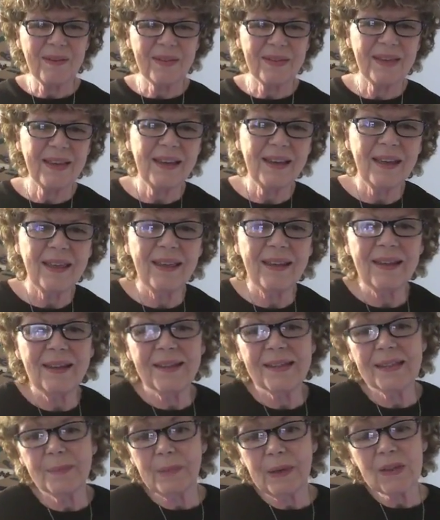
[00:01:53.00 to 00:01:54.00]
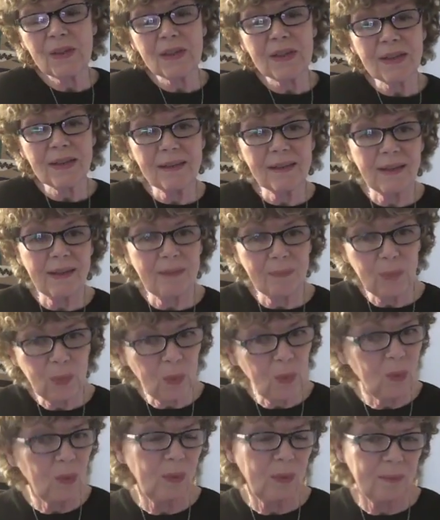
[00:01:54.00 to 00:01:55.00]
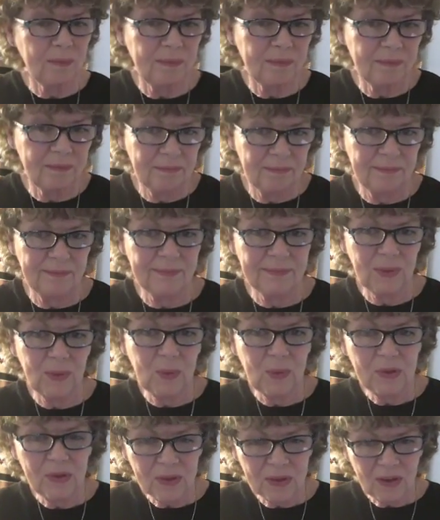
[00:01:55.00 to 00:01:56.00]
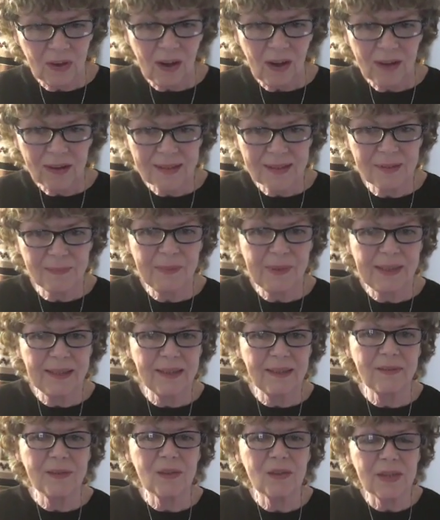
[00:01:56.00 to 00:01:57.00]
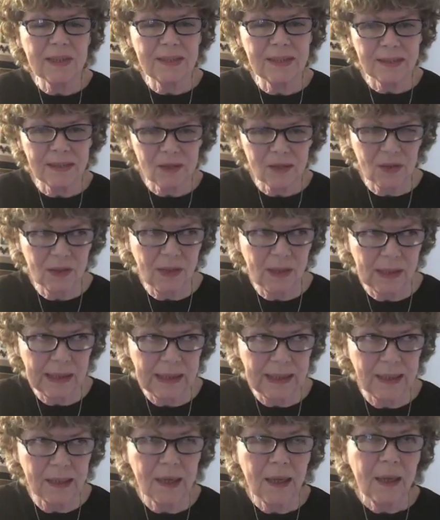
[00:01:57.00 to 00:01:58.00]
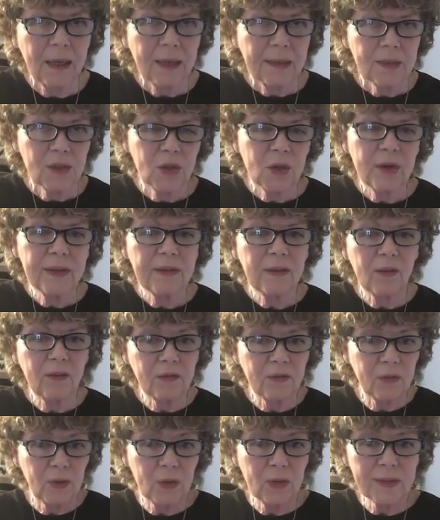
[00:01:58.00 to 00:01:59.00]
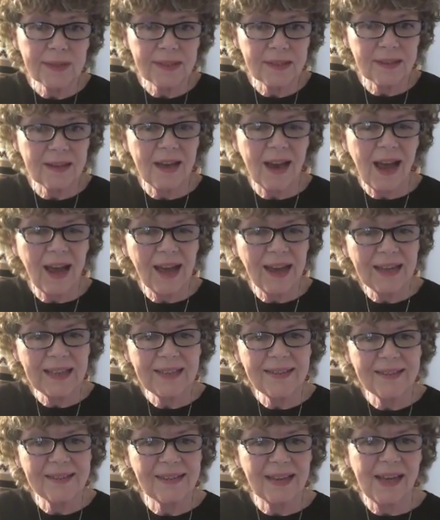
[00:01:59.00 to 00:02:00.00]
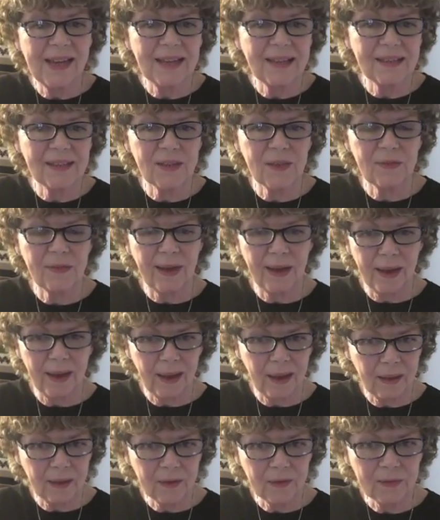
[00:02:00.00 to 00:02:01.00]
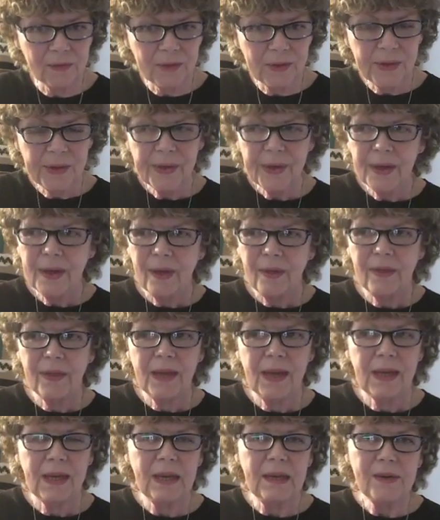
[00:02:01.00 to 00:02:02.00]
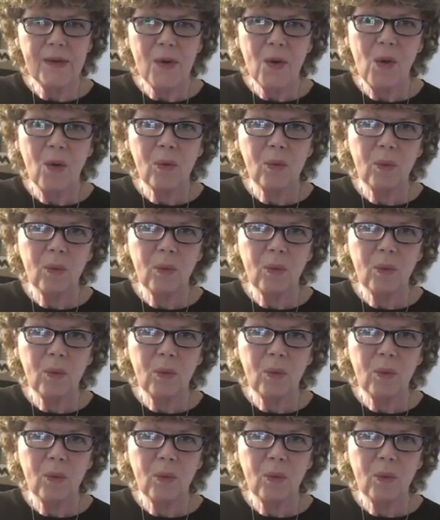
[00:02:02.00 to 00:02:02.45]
especially the more Orthodox, but even traditionally, during the first 9 days of Av, no